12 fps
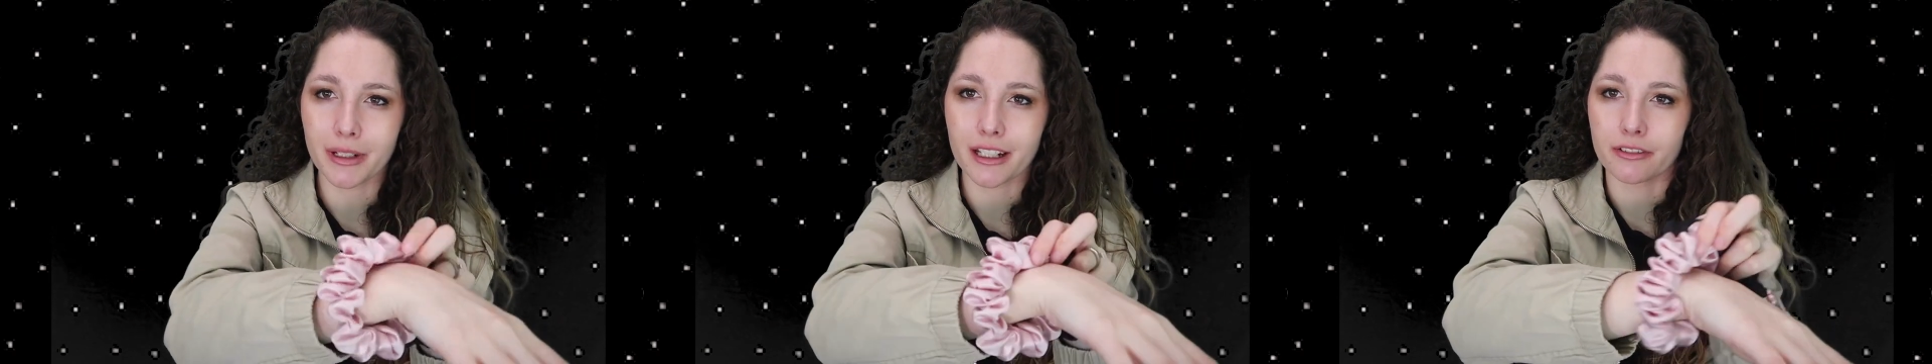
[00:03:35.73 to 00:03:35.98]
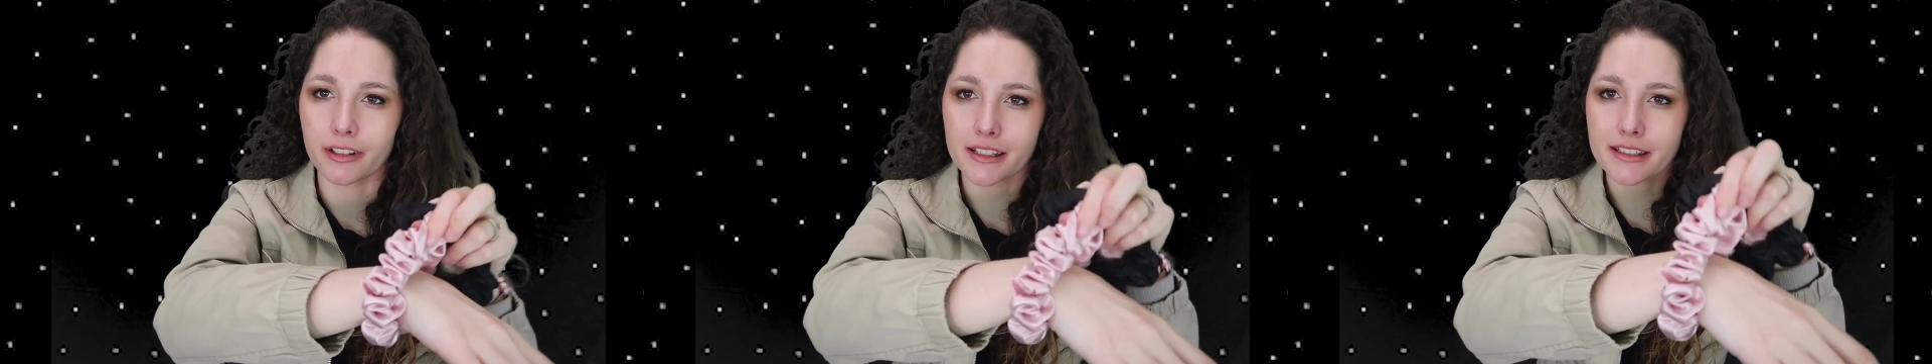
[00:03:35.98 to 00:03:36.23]
my
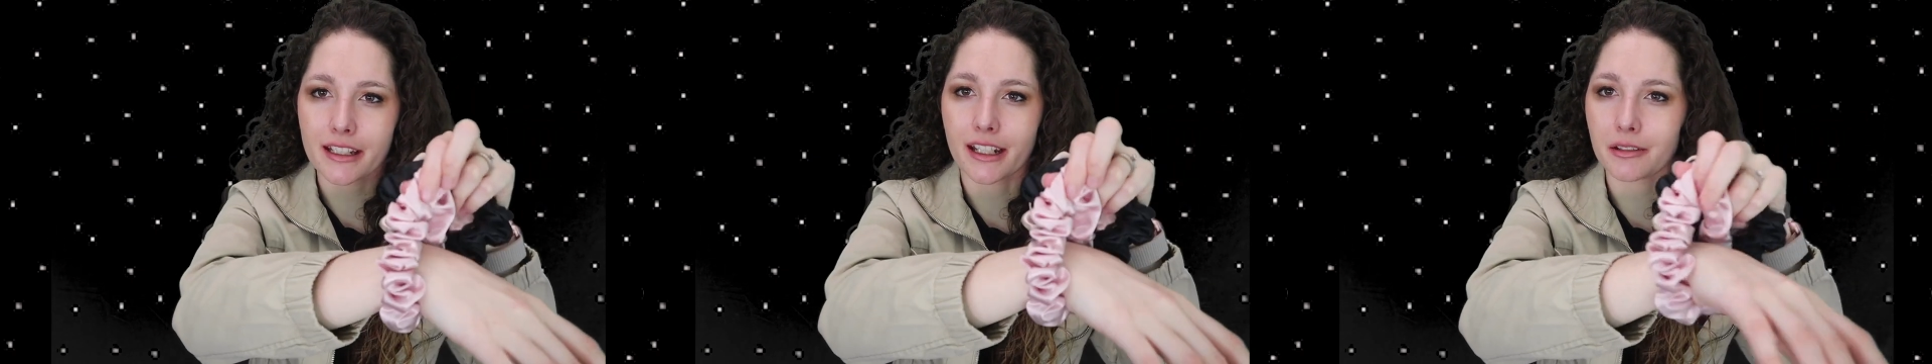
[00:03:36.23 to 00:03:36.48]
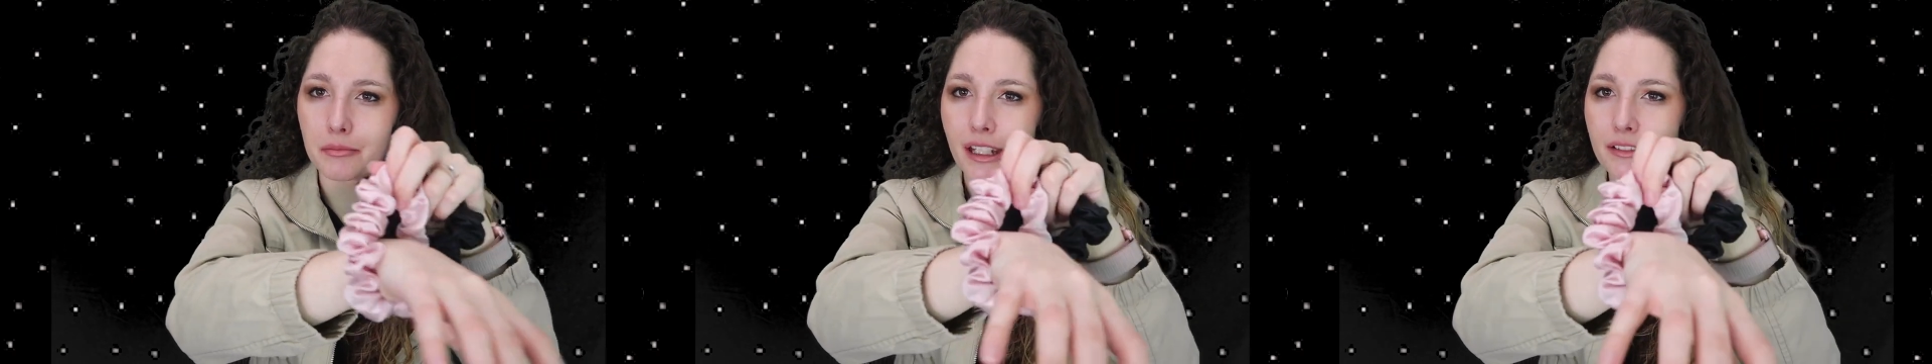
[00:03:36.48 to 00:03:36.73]
wrist,
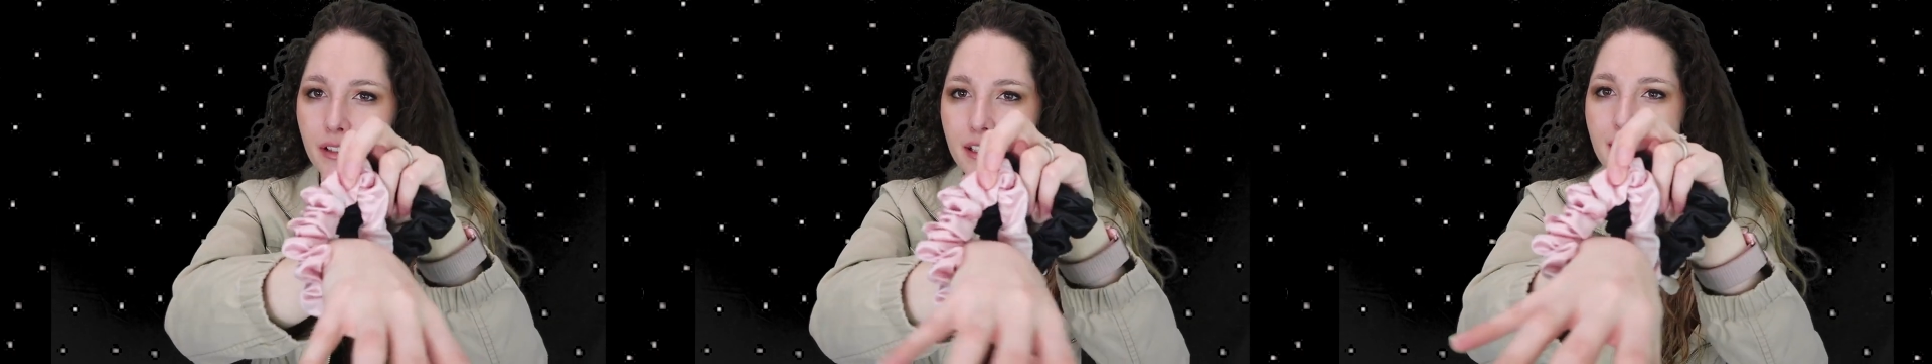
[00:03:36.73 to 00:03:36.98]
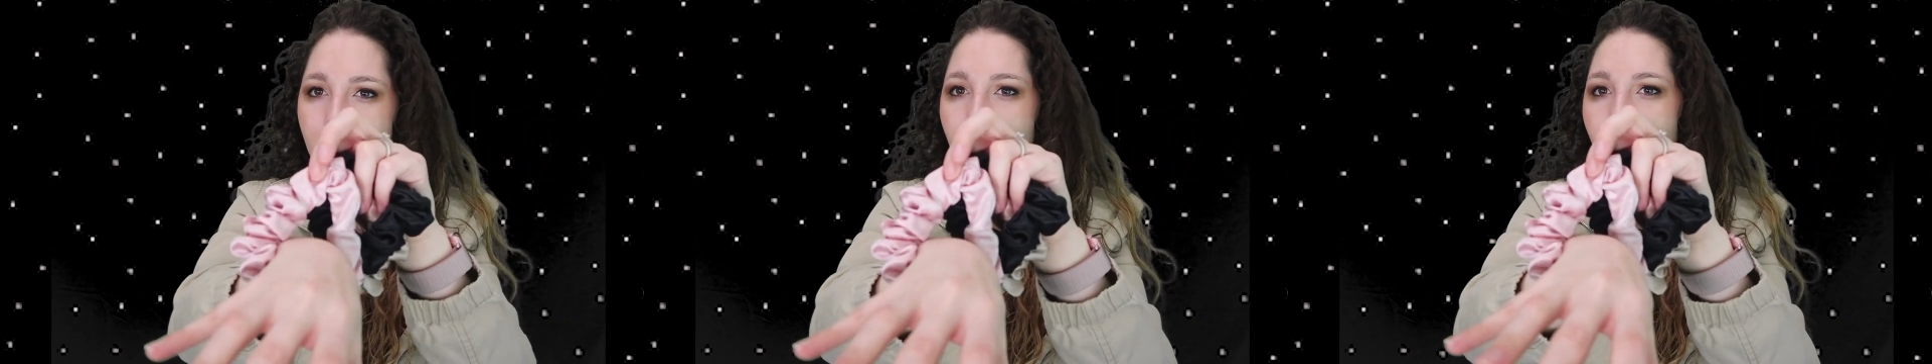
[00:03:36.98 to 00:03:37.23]
like my
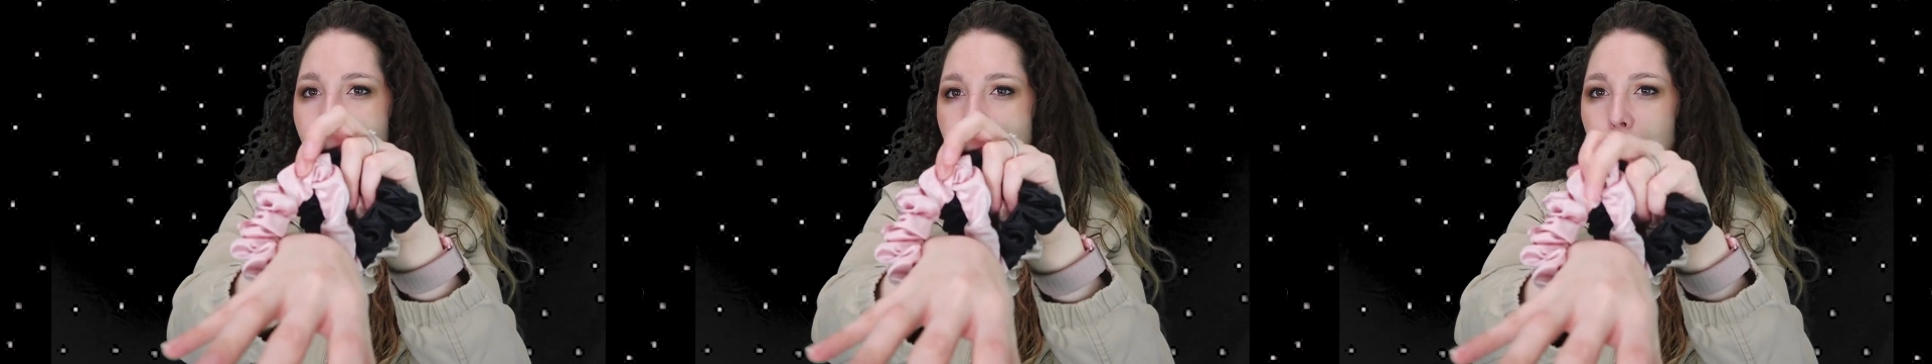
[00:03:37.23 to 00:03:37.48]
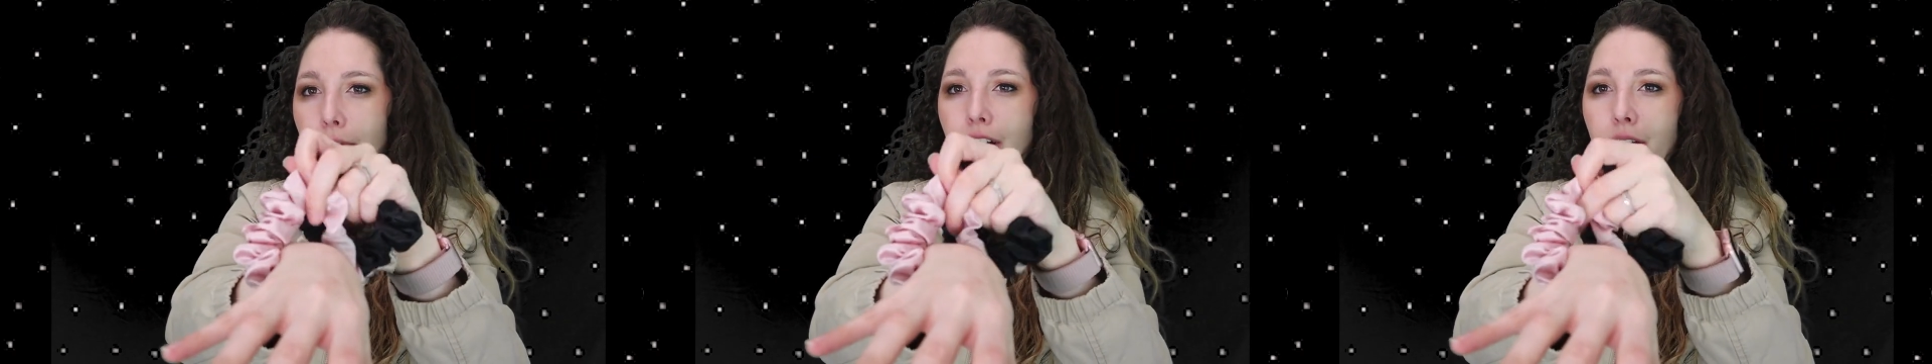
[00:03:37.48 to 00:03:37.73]
wrists are kind of
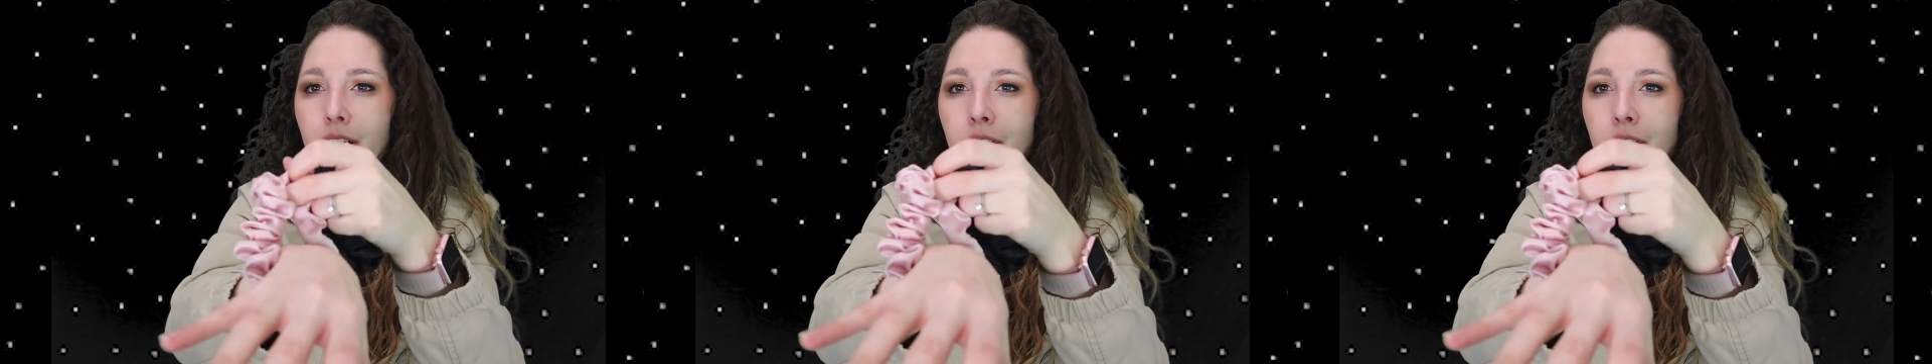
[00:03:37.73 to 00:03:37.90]
small,